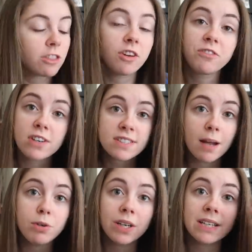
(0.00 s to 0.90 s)
The first
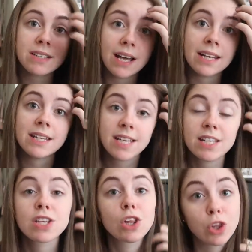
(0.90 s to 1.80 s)
time you get it done, it
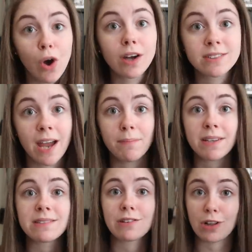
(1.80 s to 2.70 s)
takes a long time
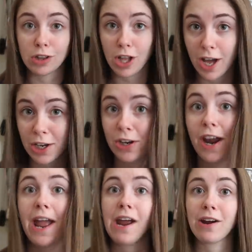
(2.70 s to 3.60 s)
because there's a lot of your
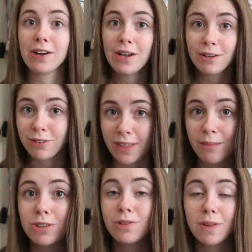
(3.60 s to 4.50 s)
hair for
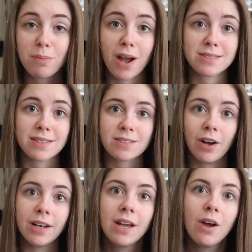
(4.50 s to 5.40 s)
them to do the process
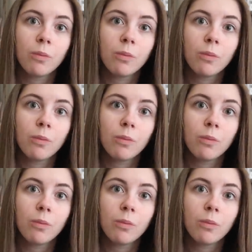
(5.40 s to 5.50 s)
on.